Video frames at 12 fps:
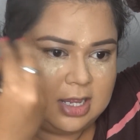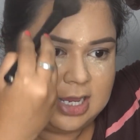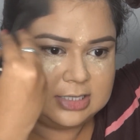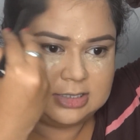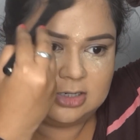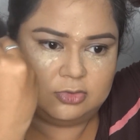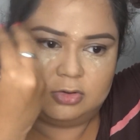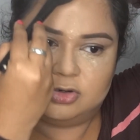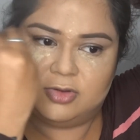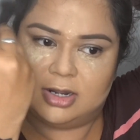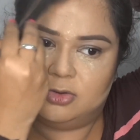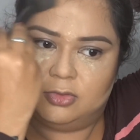as I told
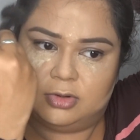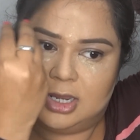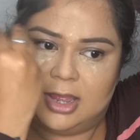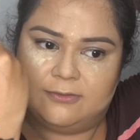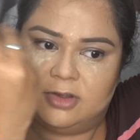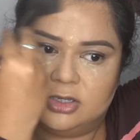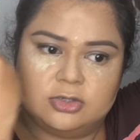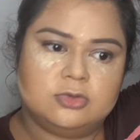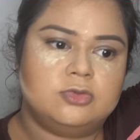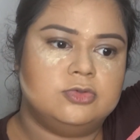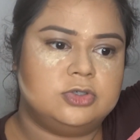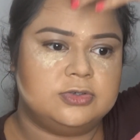you, I don't have a
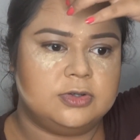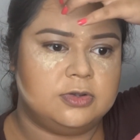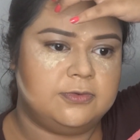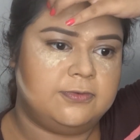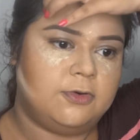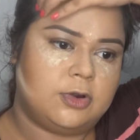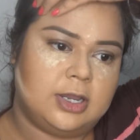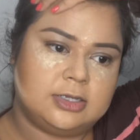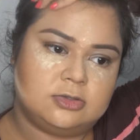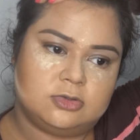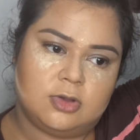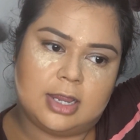huge
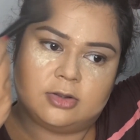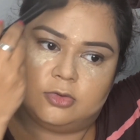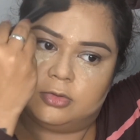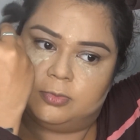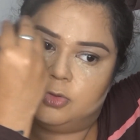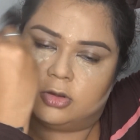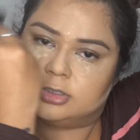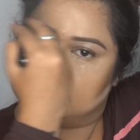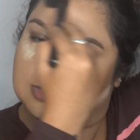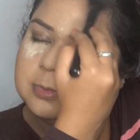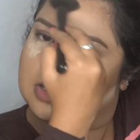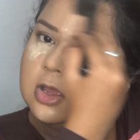forehead, so I don't bronze
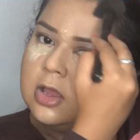up